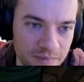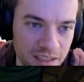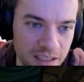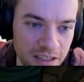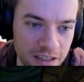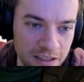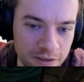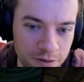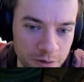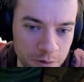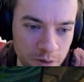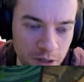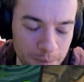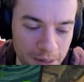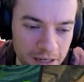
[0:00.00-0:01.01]
into
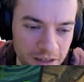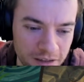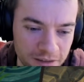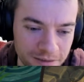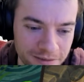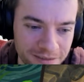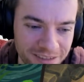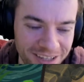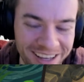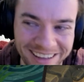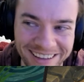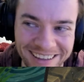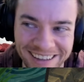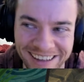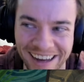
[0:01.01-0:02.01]
Gabite.
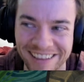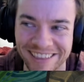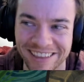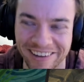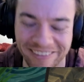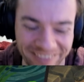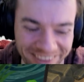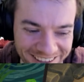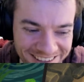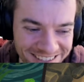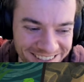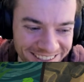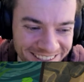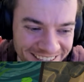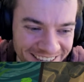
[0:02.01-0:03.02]
I love this.
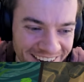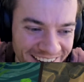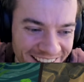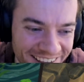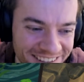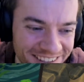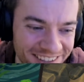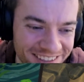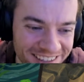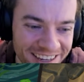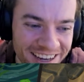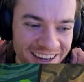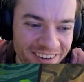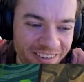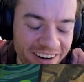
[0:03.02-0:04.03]
This is,
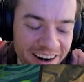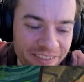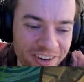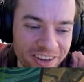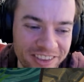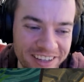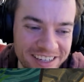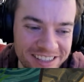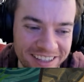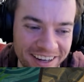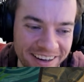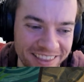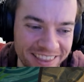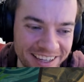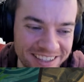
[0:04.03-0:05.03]
whenever these
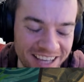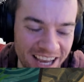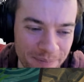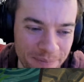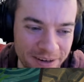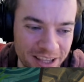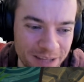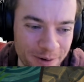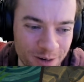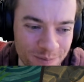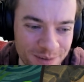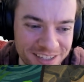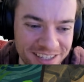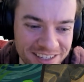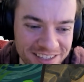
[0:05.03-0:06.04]
kind of things happen in the
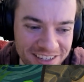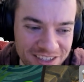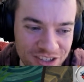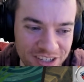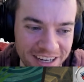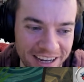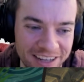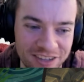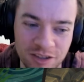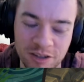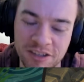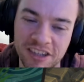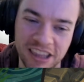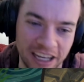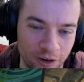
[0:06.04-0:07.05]
Pokemon TCG, it's
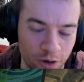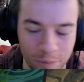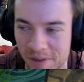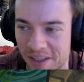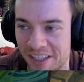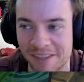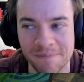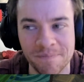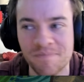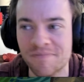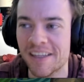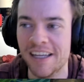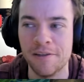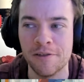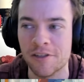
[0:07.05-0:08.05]
just therapy.
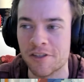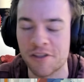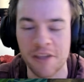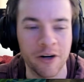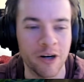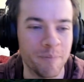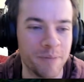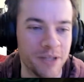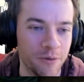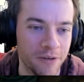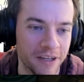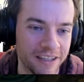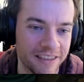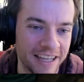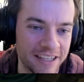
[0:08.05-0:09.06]
It's just
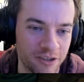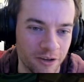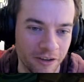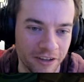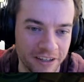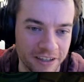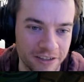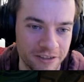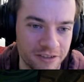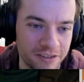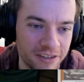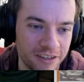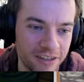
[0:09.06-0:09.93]
therapeutic. That's all it is.